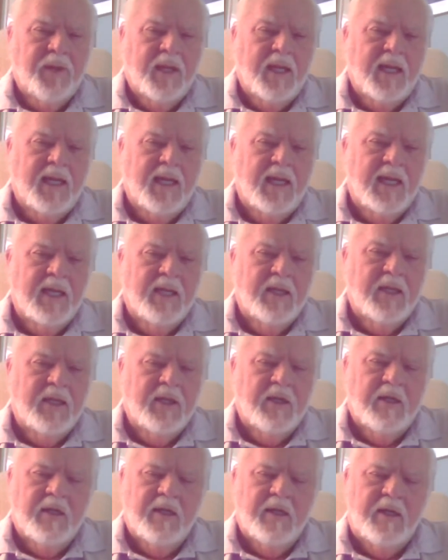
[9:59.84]
and
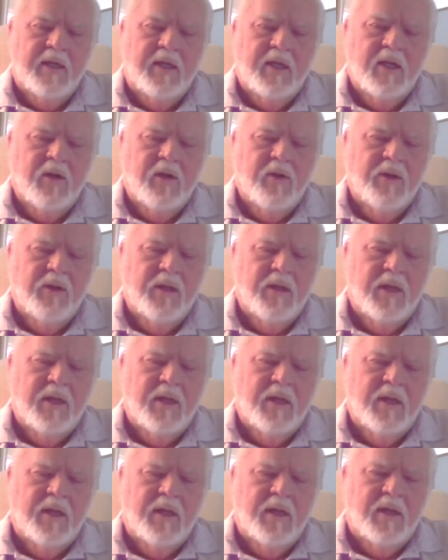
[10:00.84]

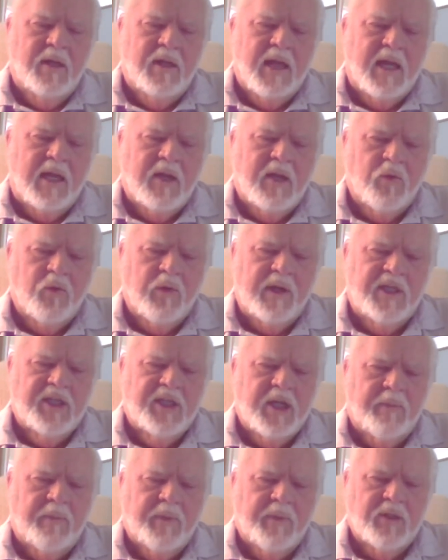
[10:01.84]
they could
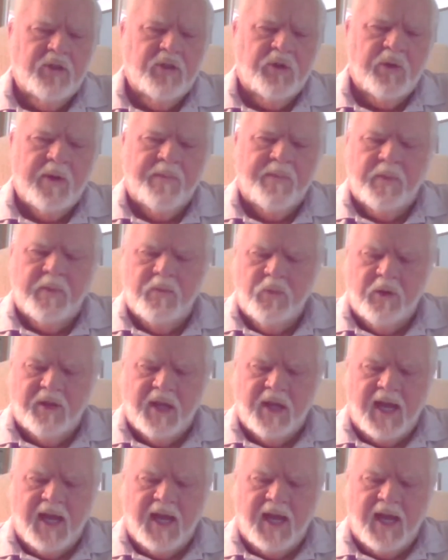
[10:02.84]
reach up and trip them with a